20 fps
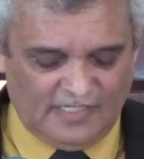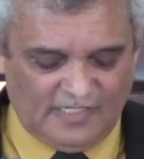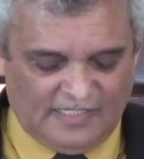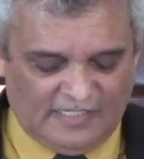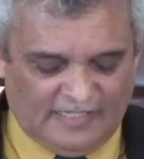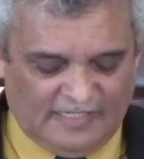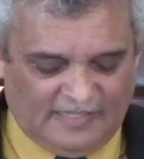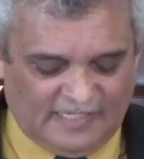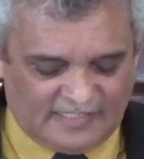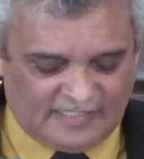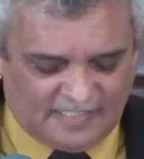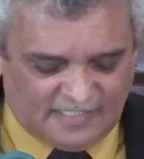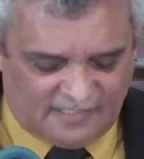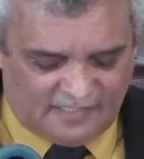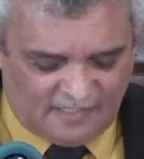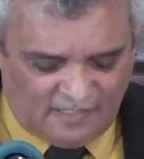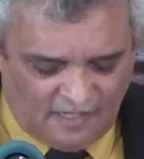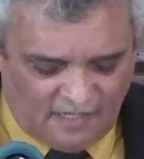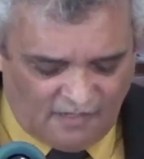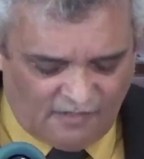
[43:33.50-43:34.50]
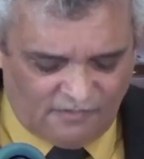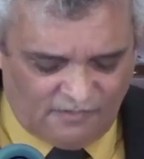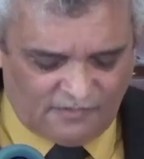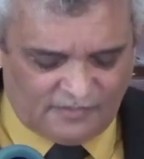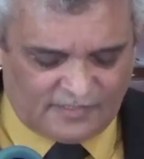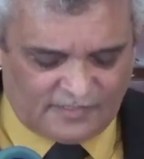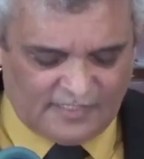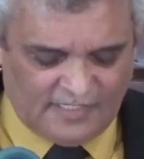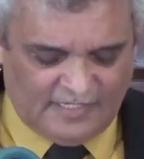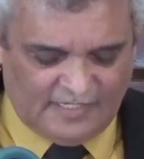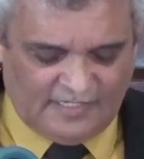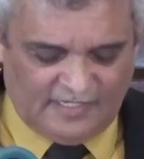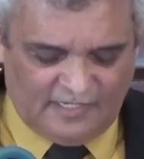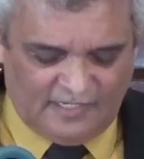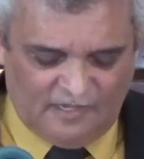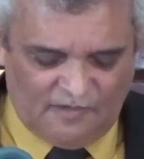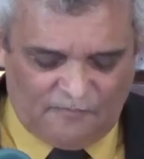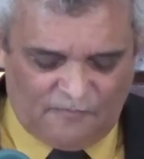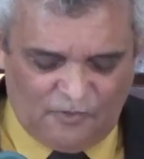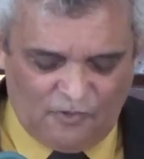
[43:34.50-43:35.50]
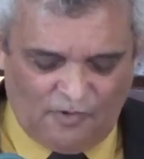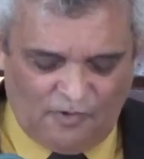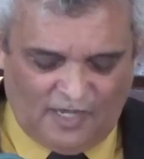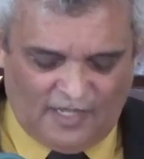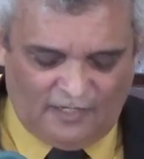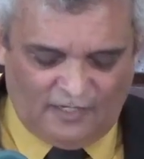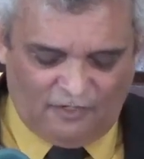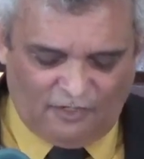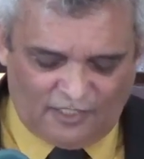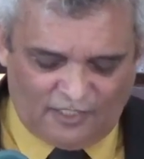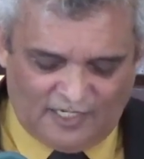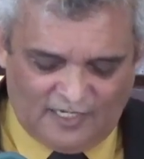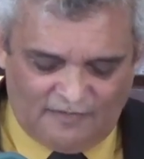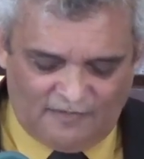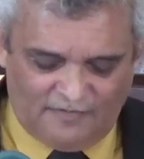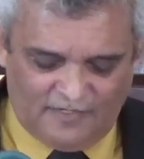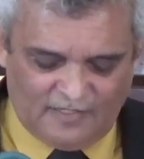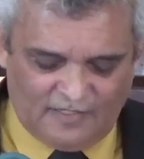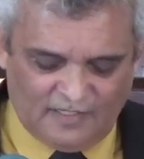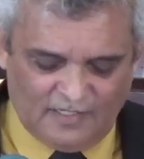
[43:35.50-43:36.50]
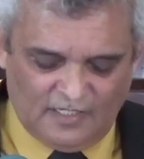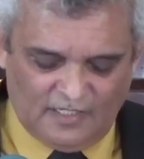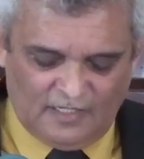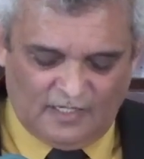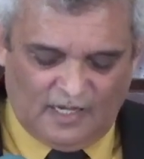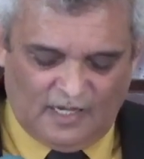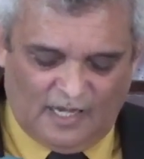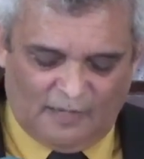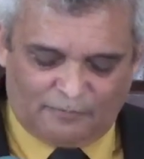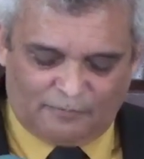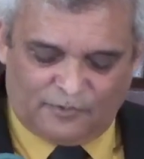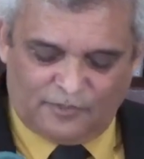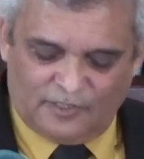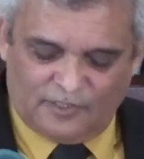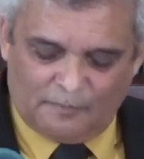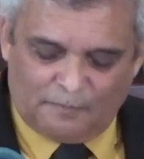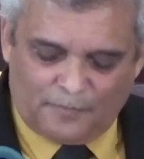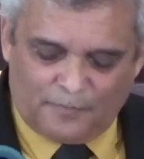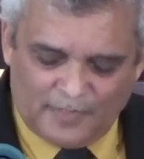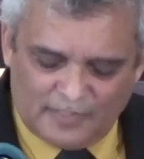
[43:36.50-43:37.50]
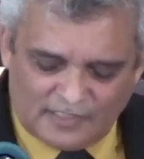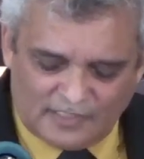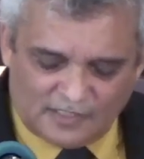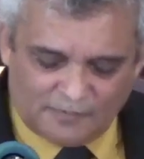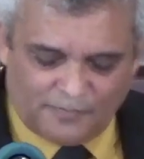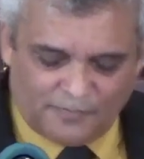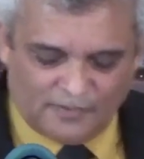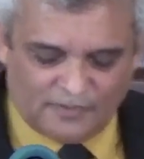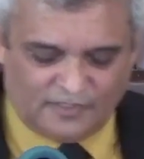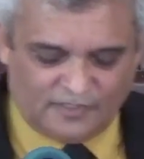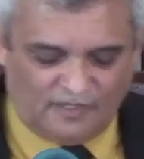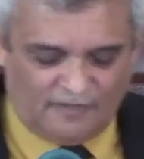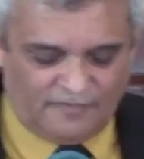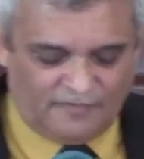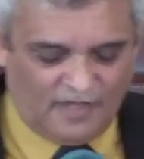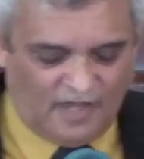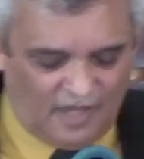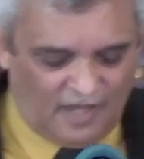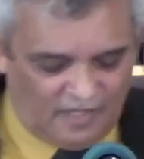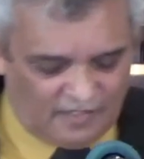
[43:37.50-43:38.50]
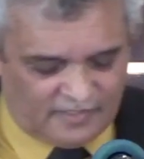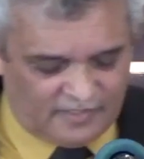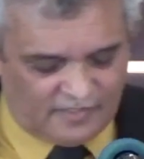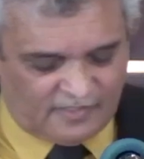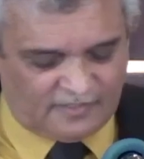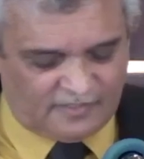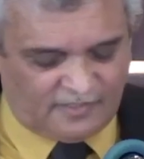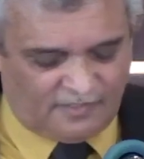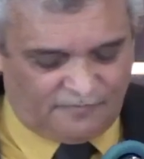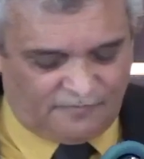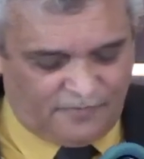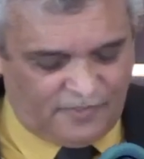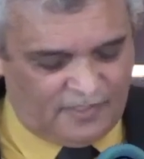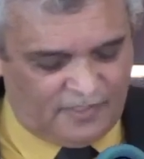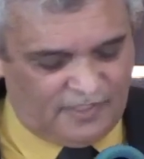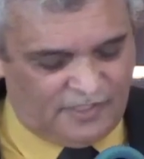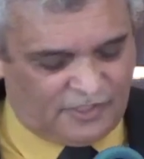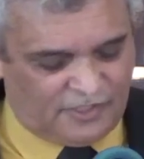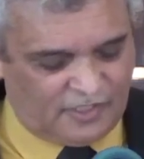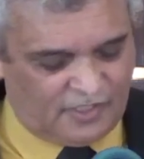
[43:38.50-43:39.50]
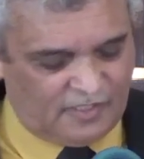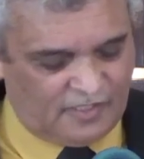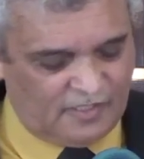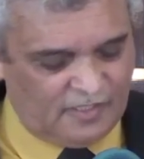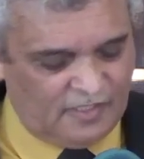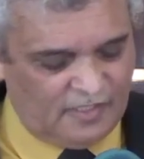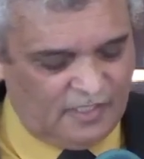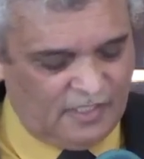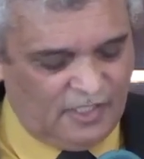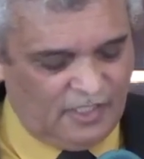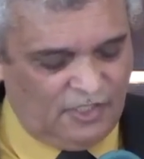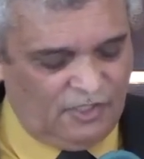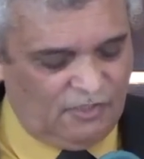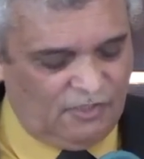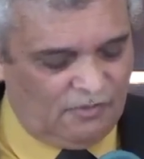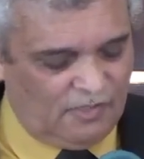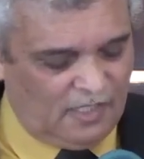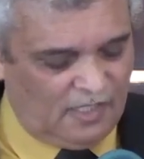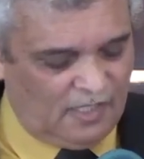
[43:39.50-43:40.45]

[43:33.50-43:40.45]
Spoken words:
Thus, Satan knows that if you are not living up to the principles of the articles of furniture, you are